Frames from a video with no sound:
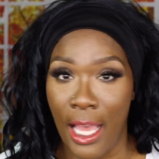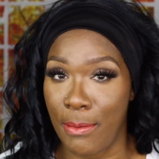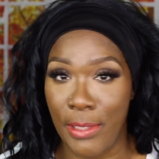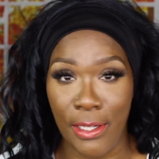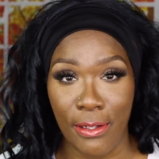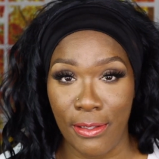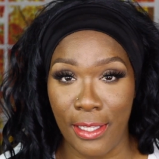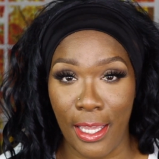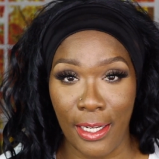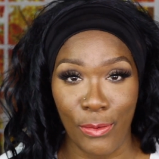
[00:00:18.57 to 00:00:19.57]
I'm
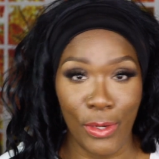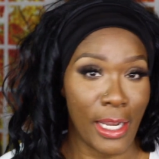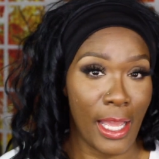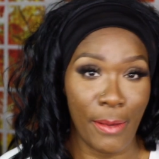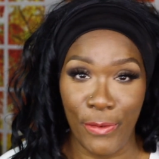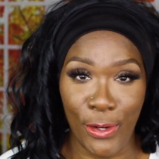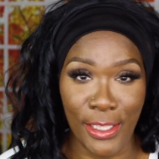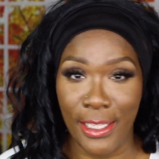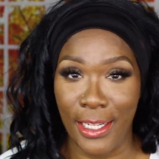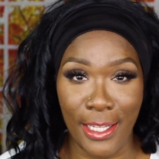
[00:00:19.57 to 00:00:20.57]
nearsighted in one eye,
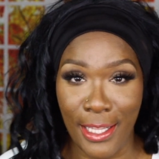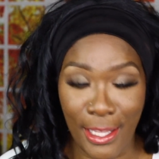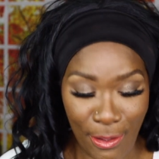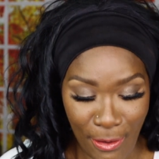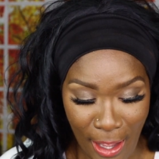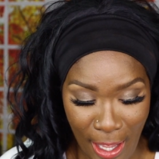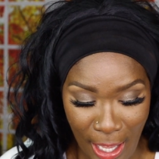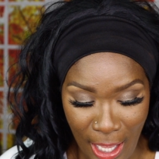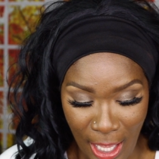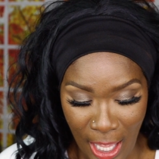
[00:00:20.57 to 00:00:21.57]
farsighted in the other eye.